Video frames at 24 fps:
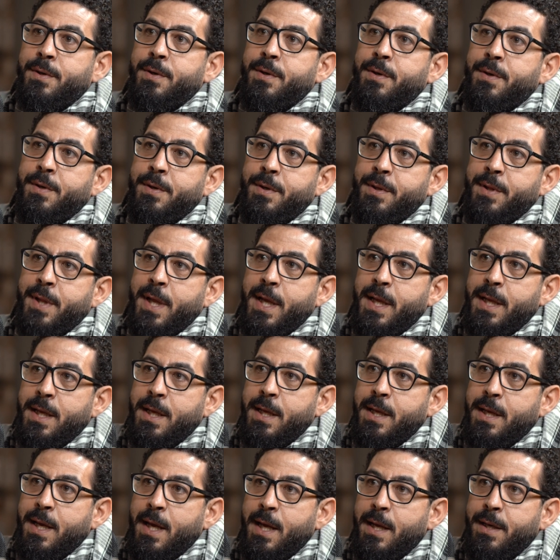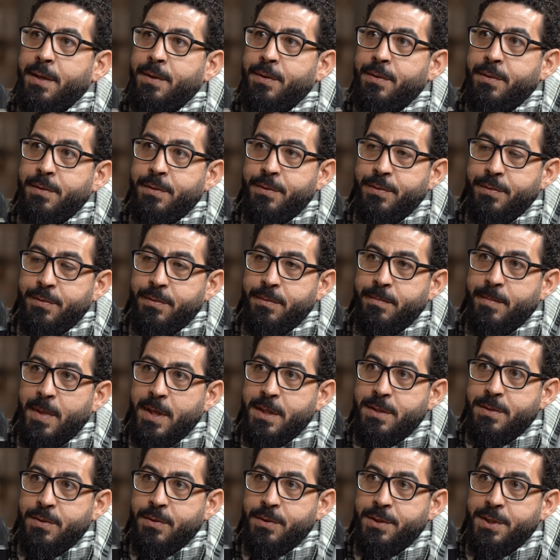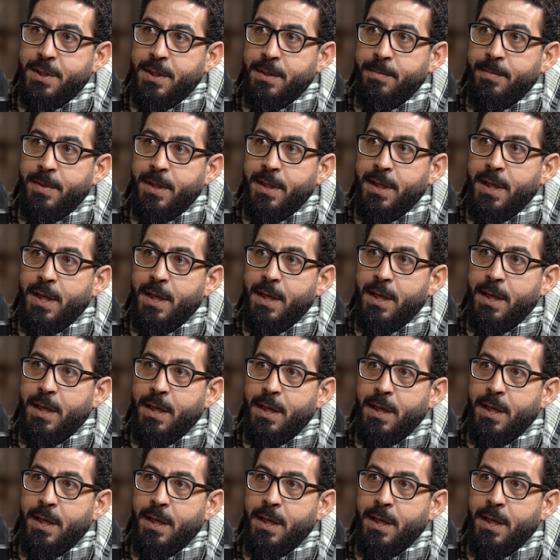or they can go to my social media,